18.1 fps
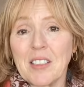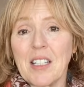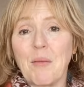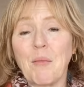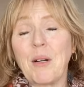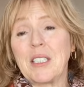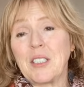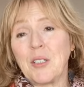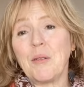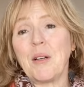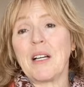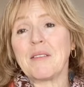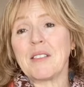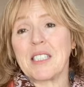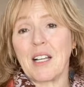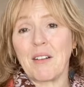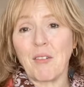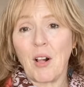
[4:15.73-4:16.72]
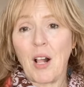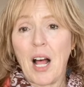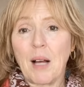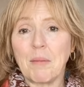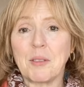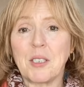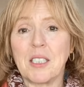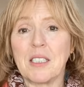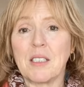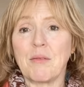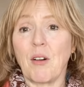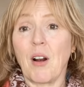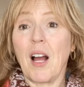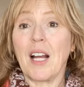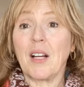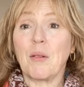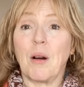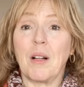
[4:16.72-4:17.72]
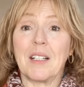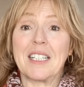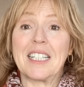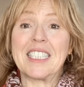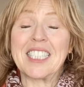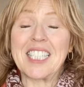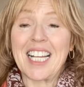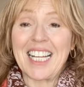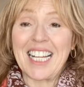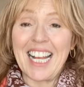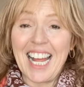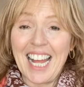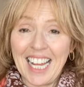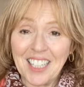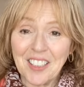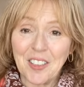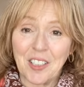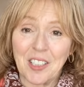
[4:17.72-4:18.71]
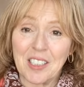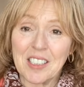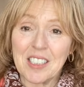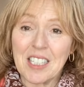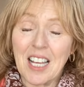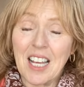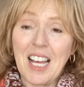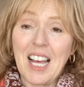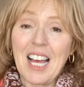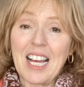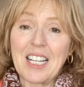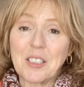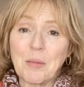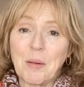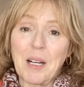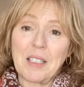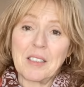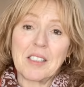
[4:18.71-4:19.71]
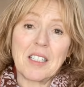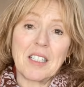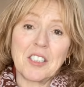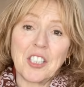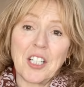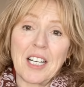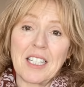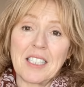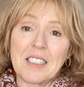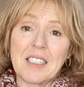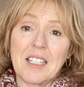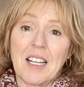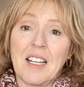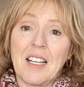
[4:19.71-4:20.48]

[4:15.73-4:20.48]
And we do have several options for high quality secondhand goods as well, such as